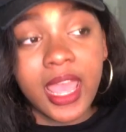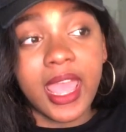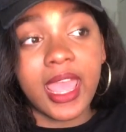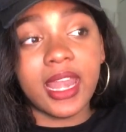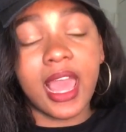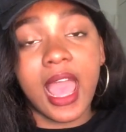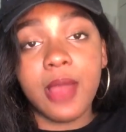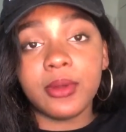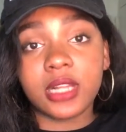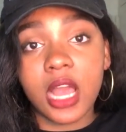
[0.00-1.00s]
And I
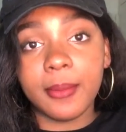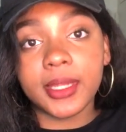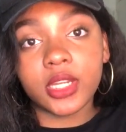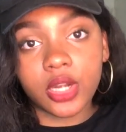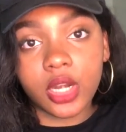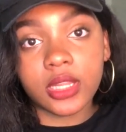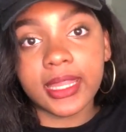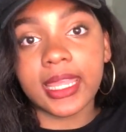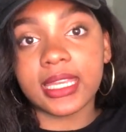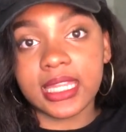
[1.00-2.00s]
would come in
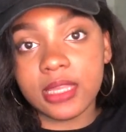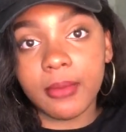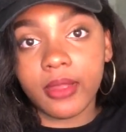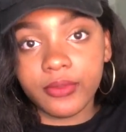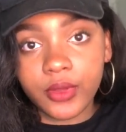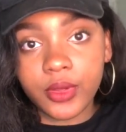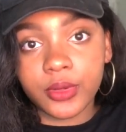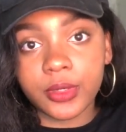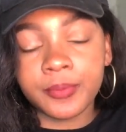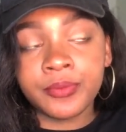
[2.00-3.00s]
early and eat my
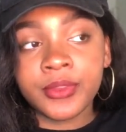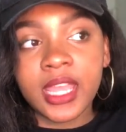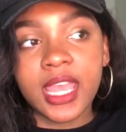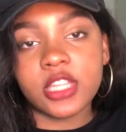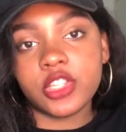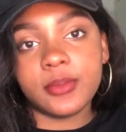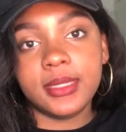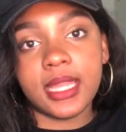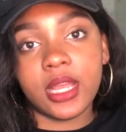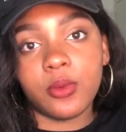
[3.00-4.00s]
food. And she'd be
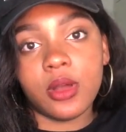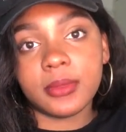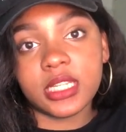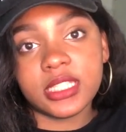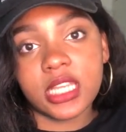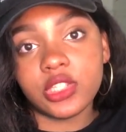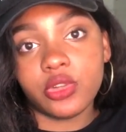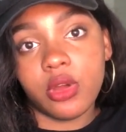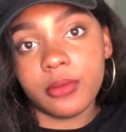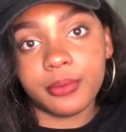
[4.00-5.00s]
like, well, I'm gonna send
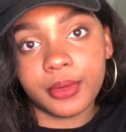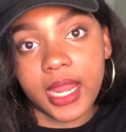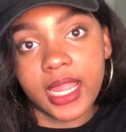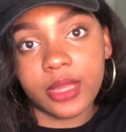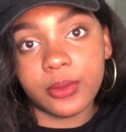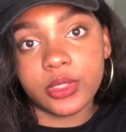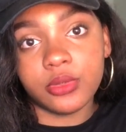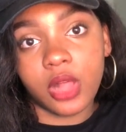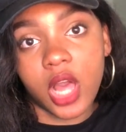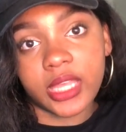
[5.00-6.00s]
you on break when you
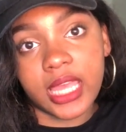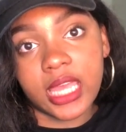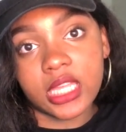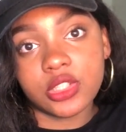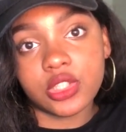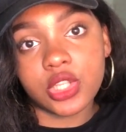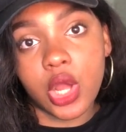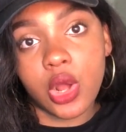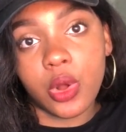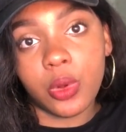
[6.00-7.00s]
clock in.
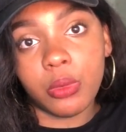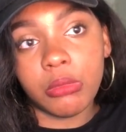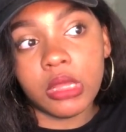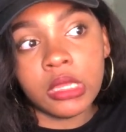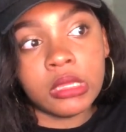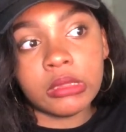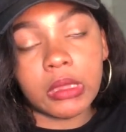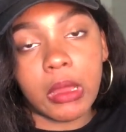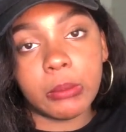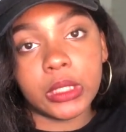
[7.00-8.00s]
So,
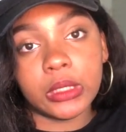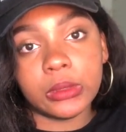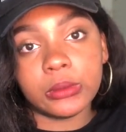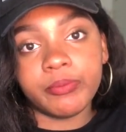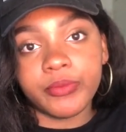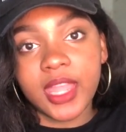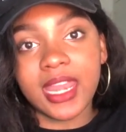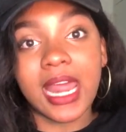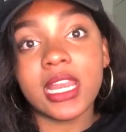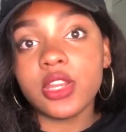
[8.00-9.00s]
I mean,
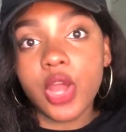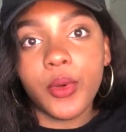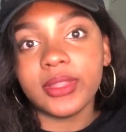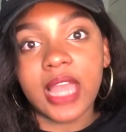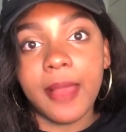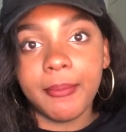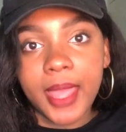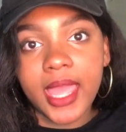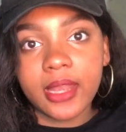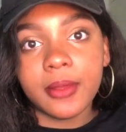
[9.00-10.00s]
and I didn't know what that
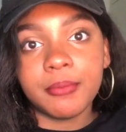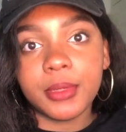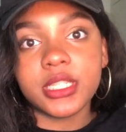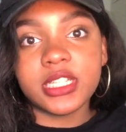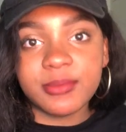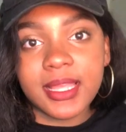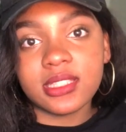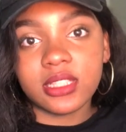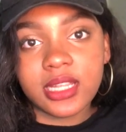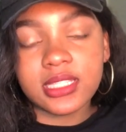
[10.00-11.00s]
meant, but she's
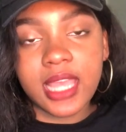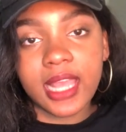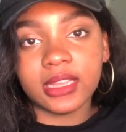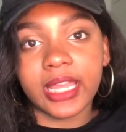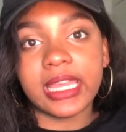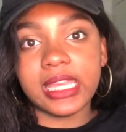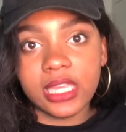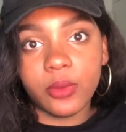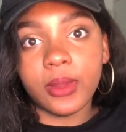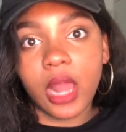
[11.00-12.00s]
basically saying like,
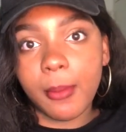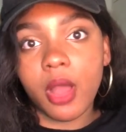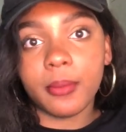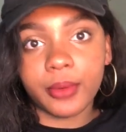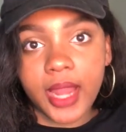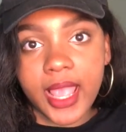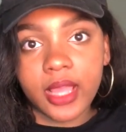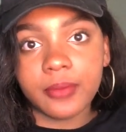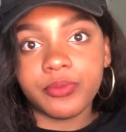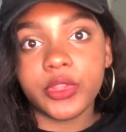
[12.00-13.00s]
eat when I'm on
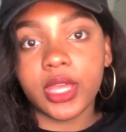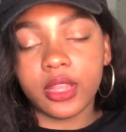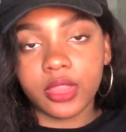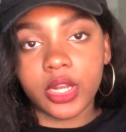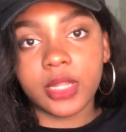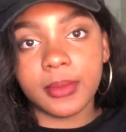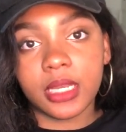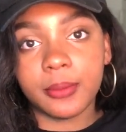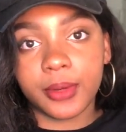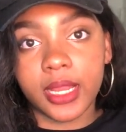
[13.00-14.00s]
break. You get a 30
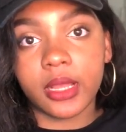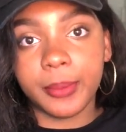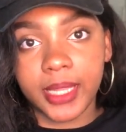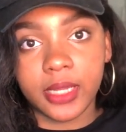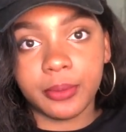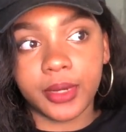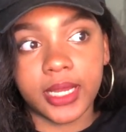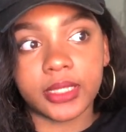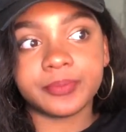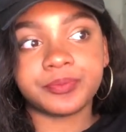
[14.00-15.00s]
minute break, a paid break.